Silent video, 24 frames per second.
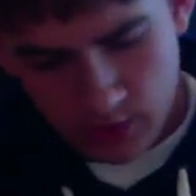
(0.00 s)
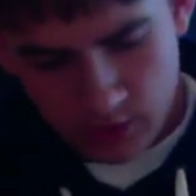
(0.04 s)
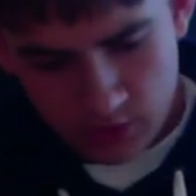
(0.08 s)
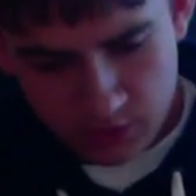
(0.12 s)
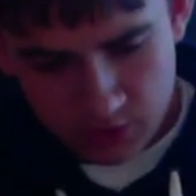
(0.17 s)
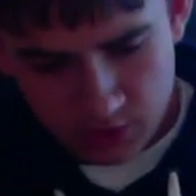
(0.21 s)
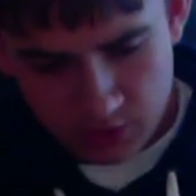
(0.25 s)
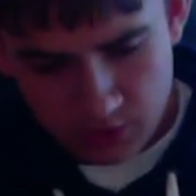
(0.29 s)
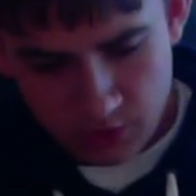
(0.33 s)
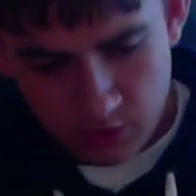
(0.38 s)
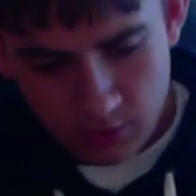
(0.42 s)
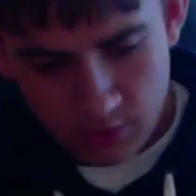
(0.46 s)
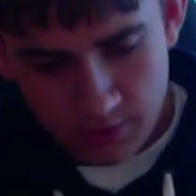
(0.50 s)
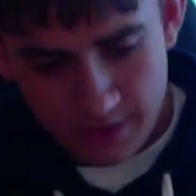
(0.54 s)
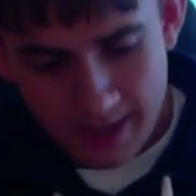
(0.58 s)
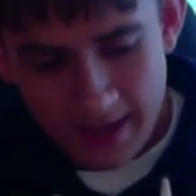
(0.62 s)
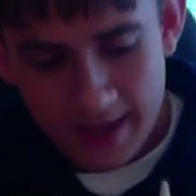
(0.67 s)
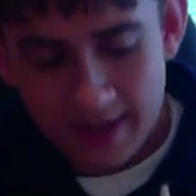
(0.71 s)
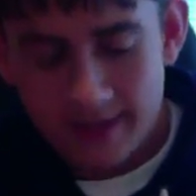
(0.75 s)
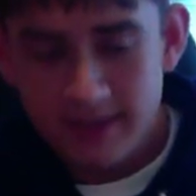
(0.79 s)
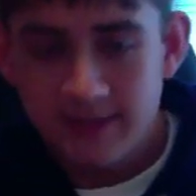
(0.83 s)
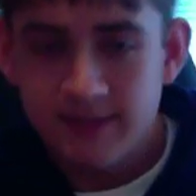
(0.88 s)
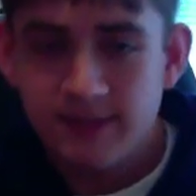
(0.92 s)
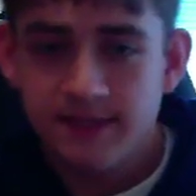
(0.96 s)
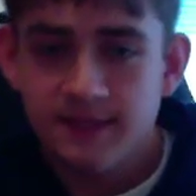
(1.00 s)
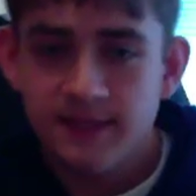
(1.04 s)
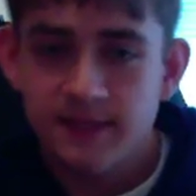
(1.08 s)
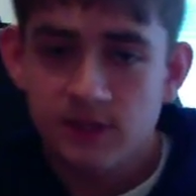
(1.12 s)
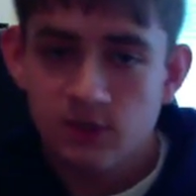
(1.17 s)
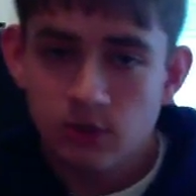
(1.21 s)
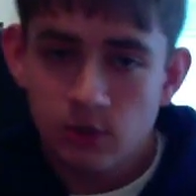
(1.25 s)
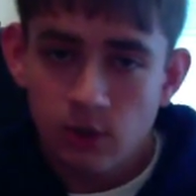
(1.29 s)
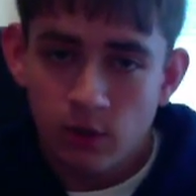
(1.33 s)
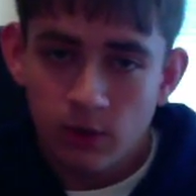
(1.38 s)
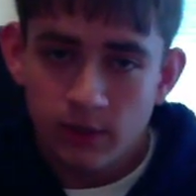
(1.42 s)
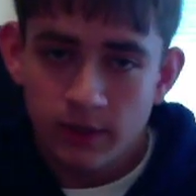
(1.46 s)
So that is the
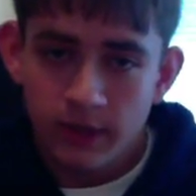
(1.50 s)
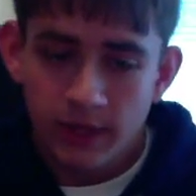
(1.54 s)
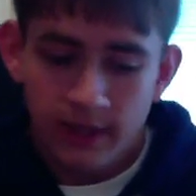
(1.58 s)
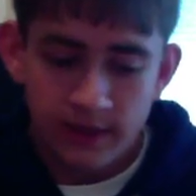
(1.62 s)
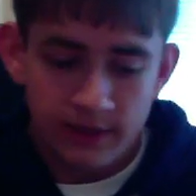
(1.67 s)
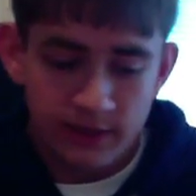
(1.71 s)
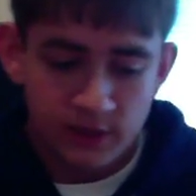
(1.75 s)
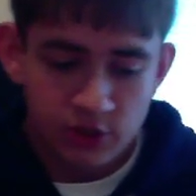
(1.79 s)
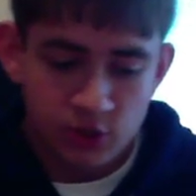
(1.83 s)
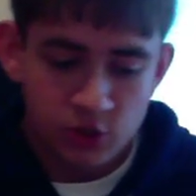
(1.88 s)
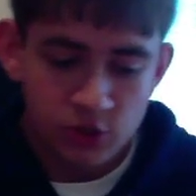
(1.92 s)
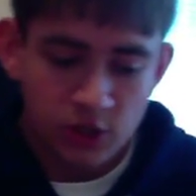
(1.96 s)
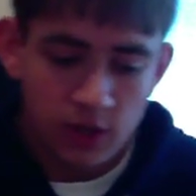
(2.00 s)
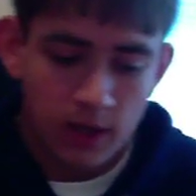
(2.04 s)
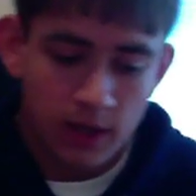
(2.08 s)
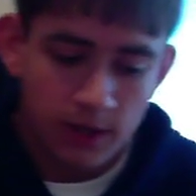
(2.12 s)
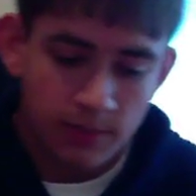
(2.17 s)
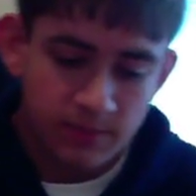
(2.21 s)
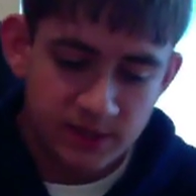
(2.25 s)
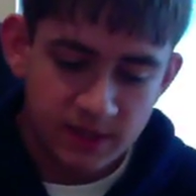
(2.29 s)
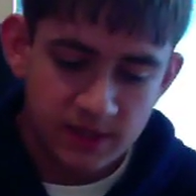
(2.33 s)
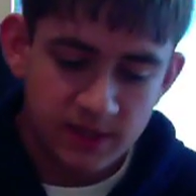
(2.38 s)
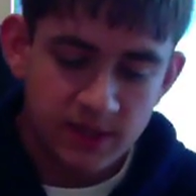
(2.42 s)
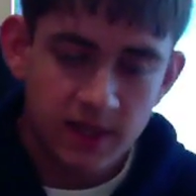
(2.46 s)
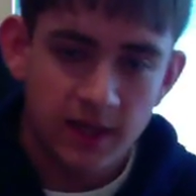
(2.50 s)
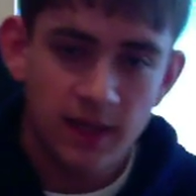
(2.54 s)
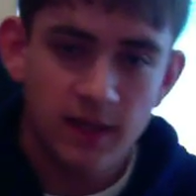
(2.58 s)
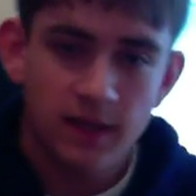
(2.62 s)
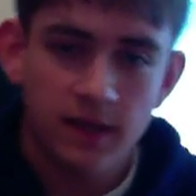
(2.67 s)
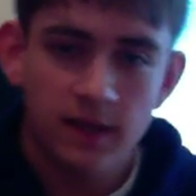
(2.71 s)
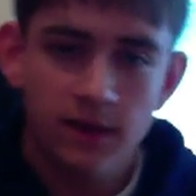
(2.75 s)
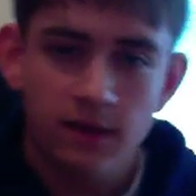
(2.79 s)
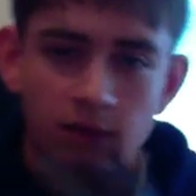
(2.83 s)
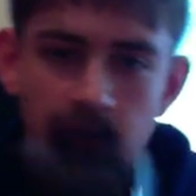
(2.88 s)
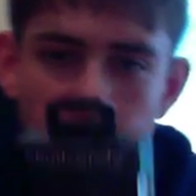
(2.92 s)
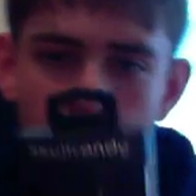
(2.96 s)
Skullcandy Chops
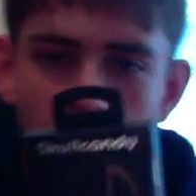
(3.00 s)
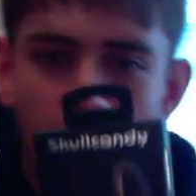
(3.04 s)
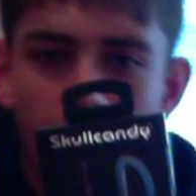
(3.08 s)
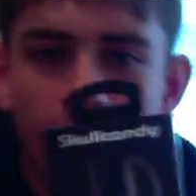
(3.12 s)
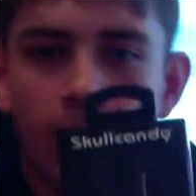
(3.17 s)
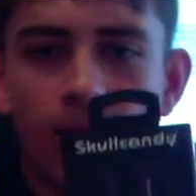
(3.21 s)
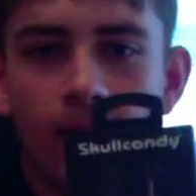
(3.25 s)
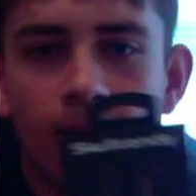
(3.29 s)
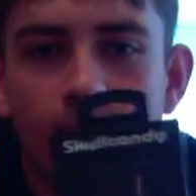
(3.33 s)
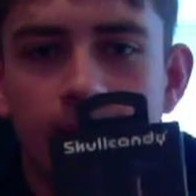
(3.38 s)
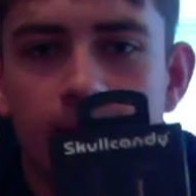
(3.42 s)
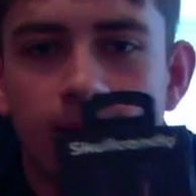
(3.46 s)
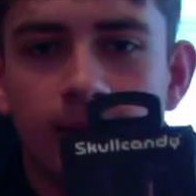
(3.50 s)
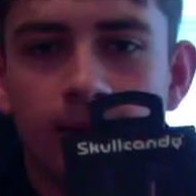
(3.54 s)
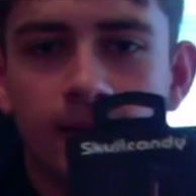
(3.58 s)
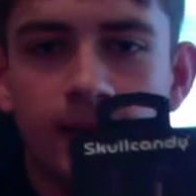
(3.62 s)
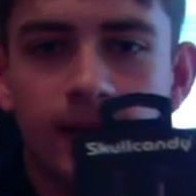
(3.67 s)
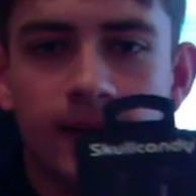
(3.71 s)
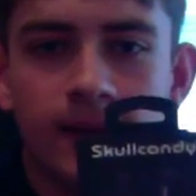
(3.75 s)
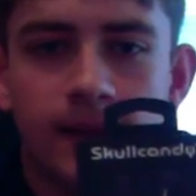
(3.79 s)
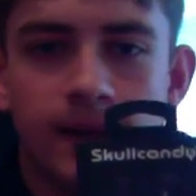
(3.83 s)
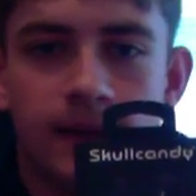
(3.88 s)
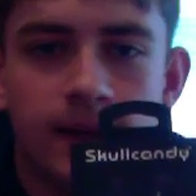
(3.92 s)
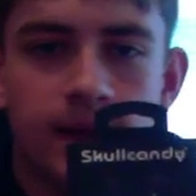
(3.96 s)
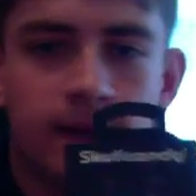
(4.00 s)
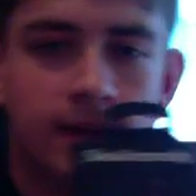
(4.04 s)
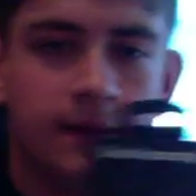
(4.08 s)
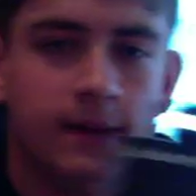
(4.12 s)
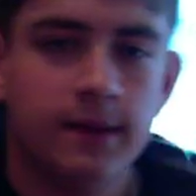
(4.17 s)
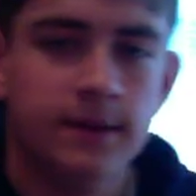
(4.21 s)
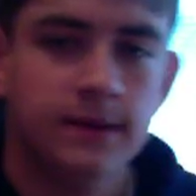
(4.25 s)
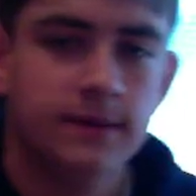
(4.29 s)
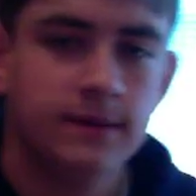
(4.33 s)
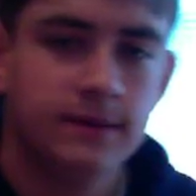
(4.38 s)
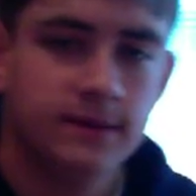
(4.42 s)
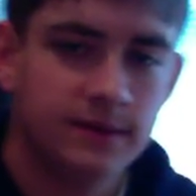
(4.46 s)
in-ear,
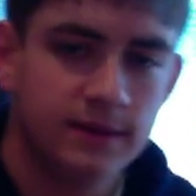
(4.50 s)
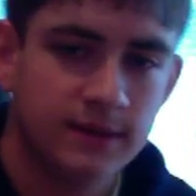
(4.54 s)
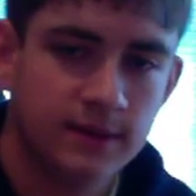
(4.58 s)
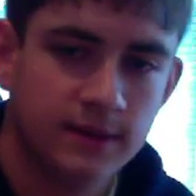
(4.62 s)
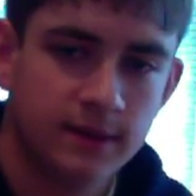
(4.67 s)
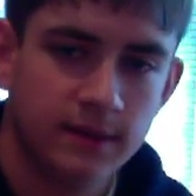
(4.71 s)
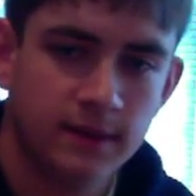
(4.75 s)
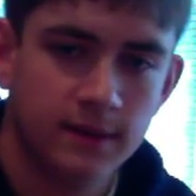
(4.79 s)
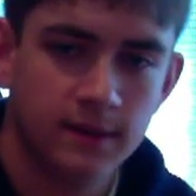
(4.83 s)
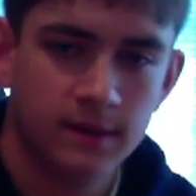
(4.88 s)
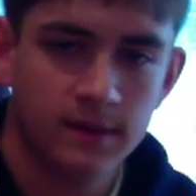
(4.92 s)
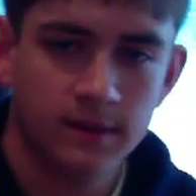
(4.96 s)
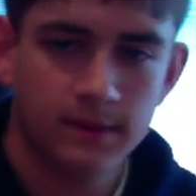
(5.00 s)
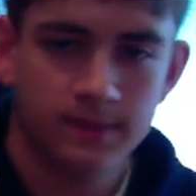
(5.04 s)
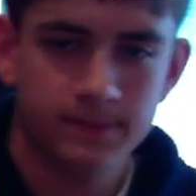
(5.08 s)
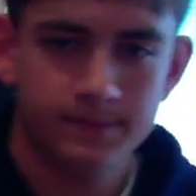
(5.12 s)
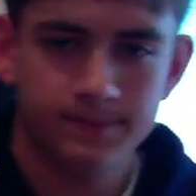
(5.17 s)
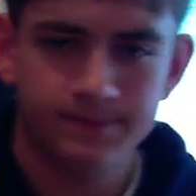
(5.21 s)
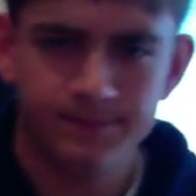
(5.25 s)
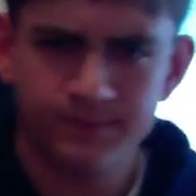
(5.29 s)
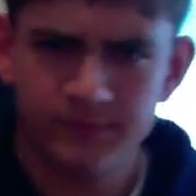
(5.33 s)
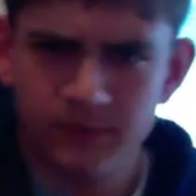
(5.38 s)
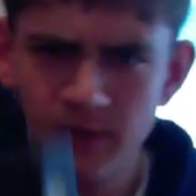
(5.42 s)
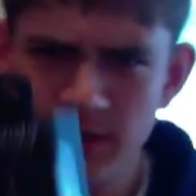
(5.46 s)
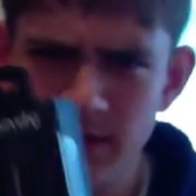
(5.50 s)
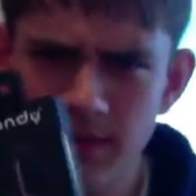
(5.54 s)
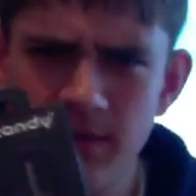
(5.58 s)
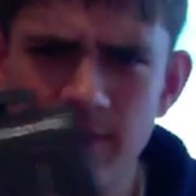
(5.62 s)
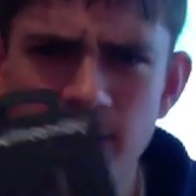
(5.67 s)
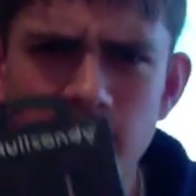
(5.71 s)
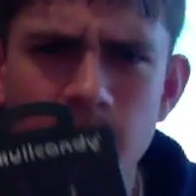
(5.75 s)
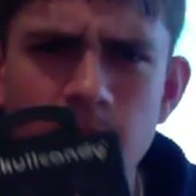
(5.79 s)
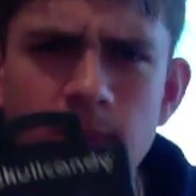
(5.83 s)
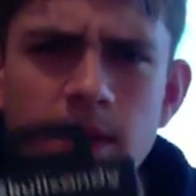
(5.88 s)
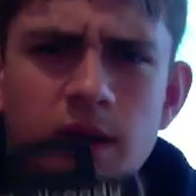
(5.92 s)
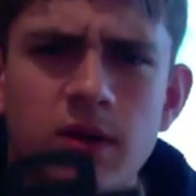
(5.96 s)
and
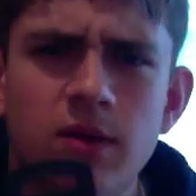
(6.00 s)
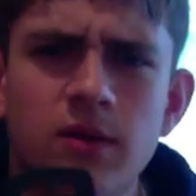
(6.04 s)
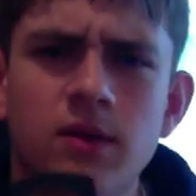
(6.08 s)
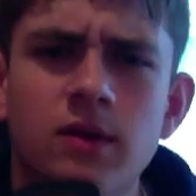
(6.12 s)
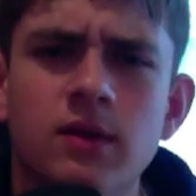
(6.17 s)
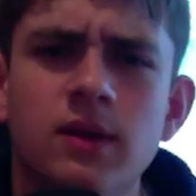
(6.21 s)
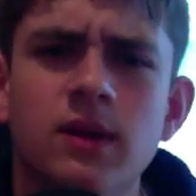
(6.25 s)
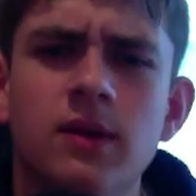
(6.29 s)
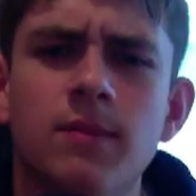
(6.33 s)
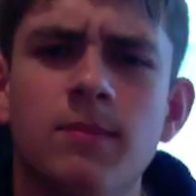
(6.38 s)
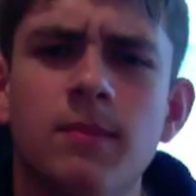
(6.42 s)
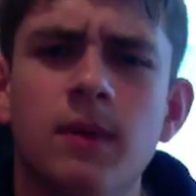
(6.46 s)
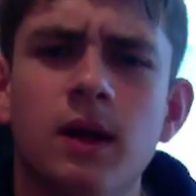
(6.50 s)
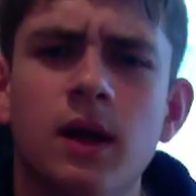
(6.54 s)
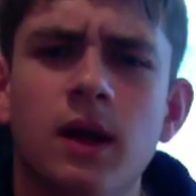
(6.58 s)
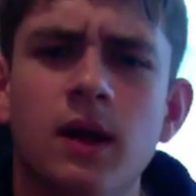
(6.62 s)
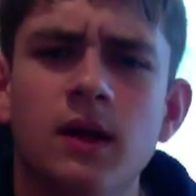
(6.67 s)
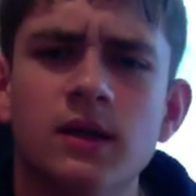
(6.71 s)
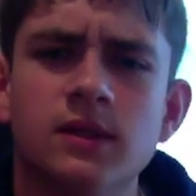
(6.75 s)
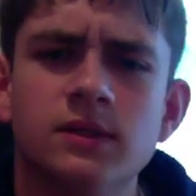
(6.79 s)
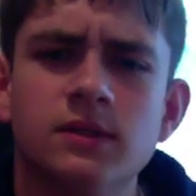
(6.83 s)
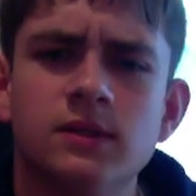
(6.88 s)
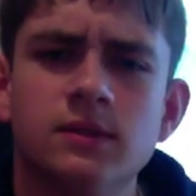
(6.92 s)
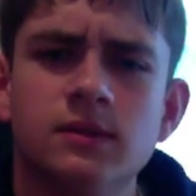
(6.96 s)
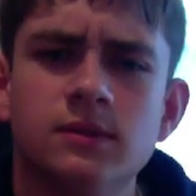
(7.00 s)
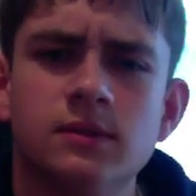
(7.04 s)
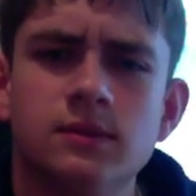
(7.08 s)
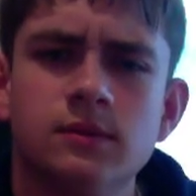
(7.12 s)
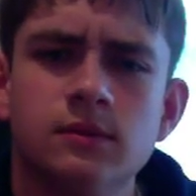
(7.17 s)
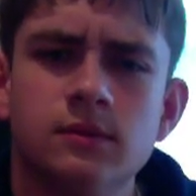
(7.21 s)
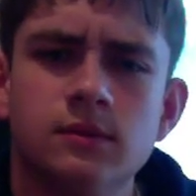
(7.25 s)
we better look at the box.